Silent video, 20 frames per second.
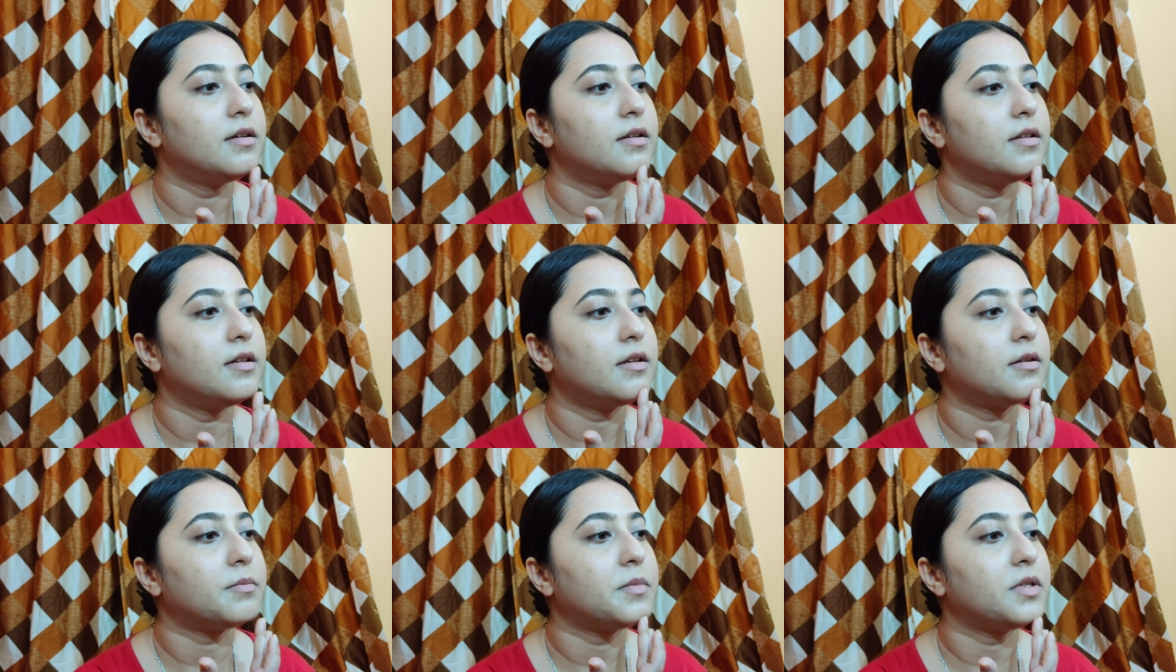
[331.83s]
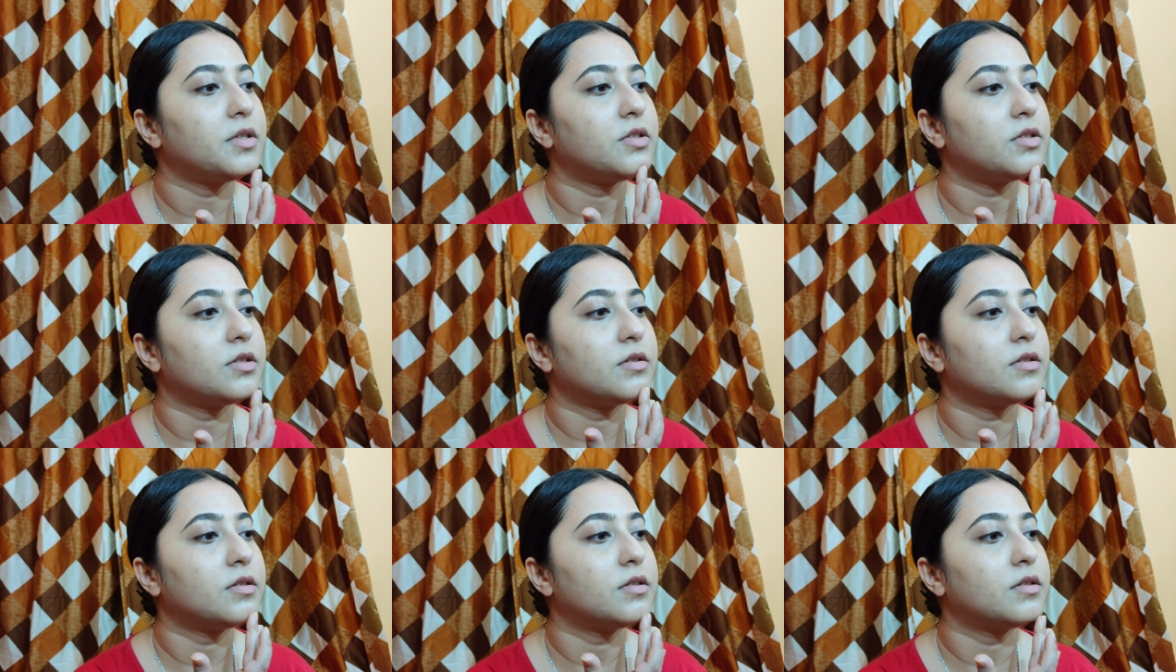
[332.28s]
Let me
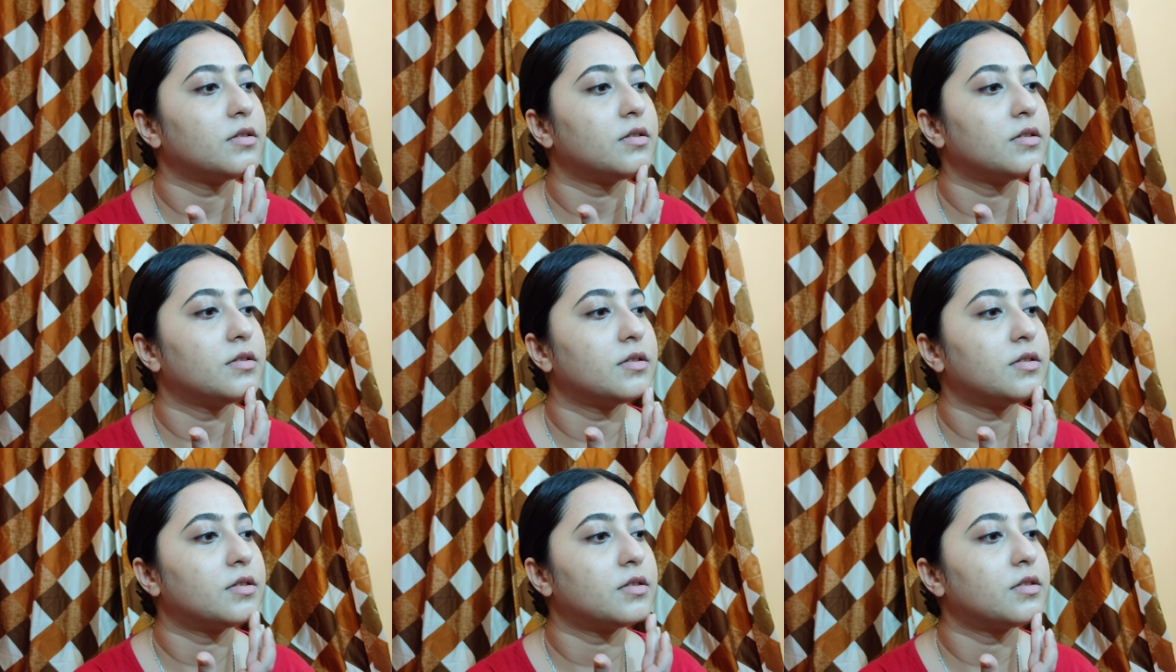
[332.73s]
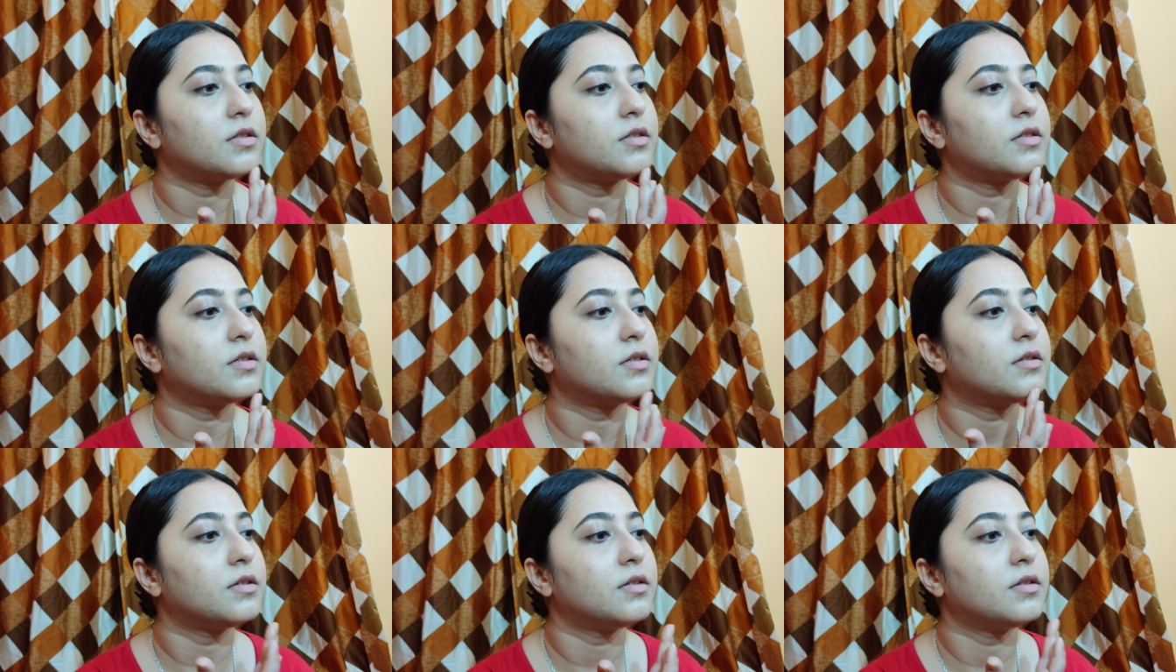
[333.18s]

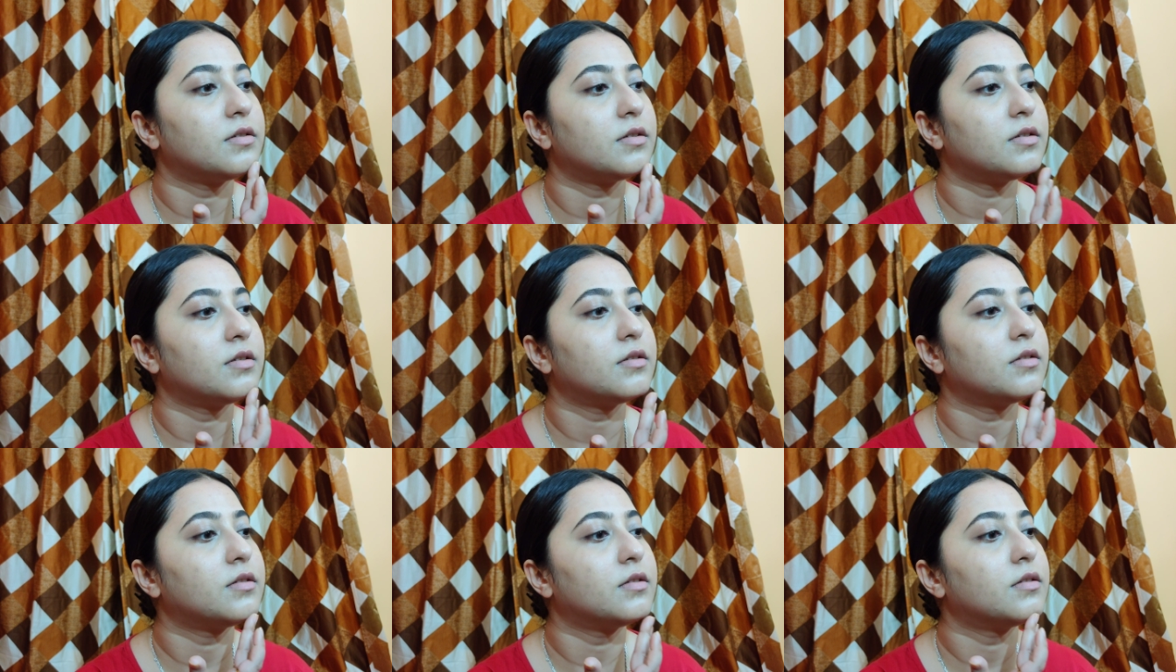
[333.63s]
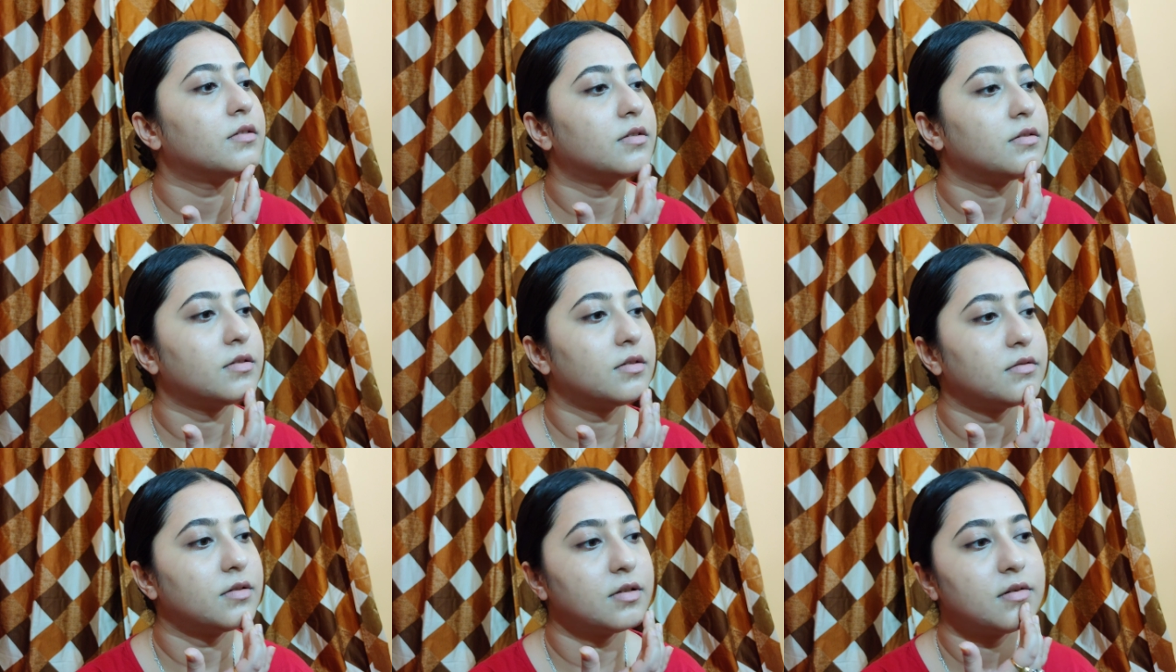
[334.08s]
just
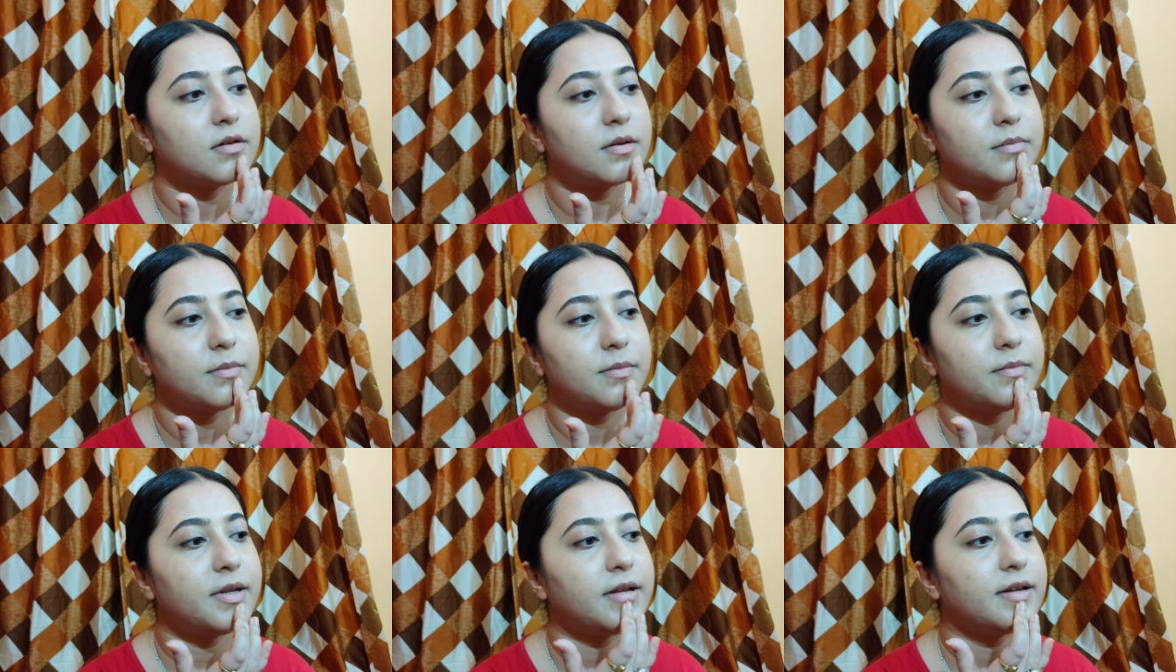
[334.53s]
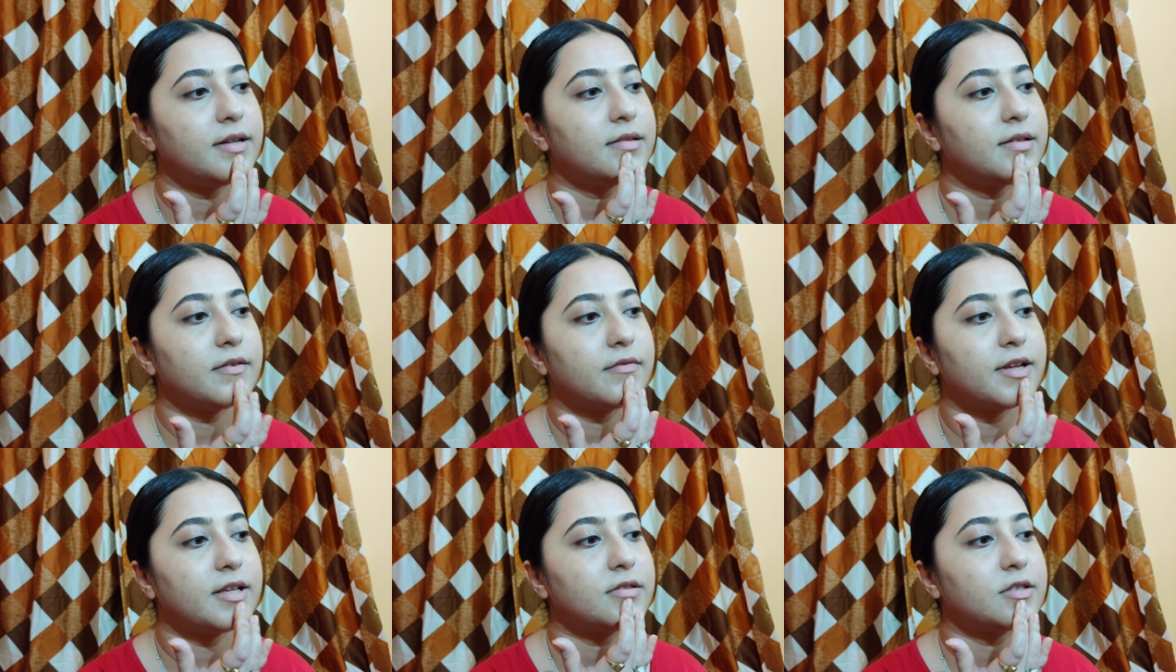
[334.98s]
blend
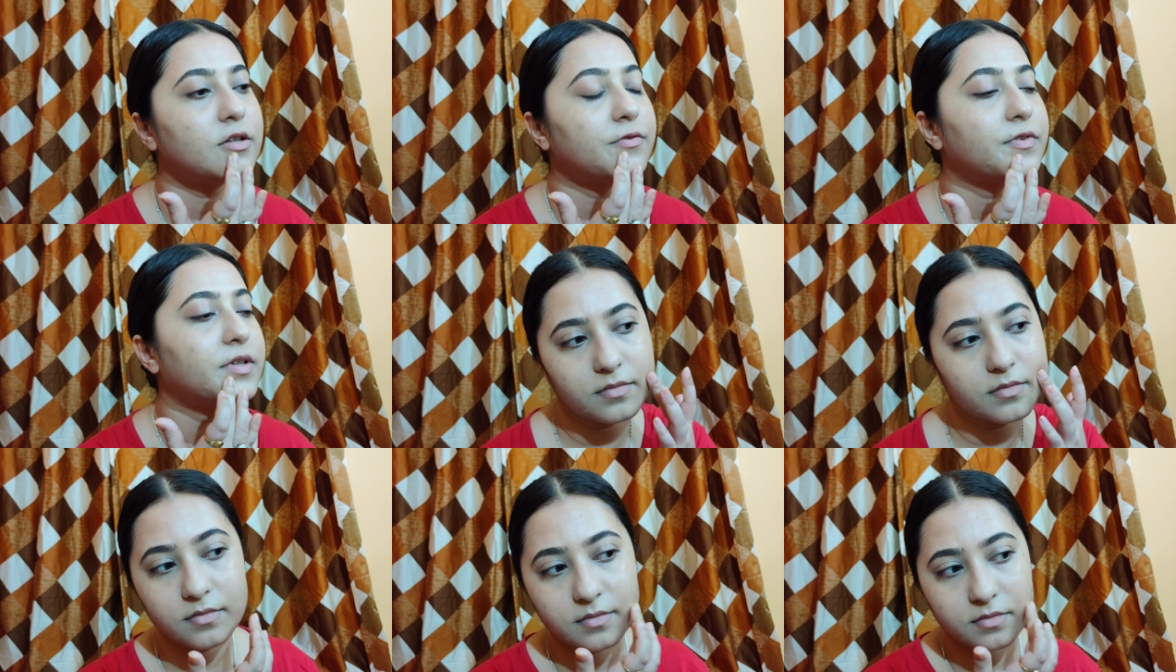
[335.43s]
the rest of it.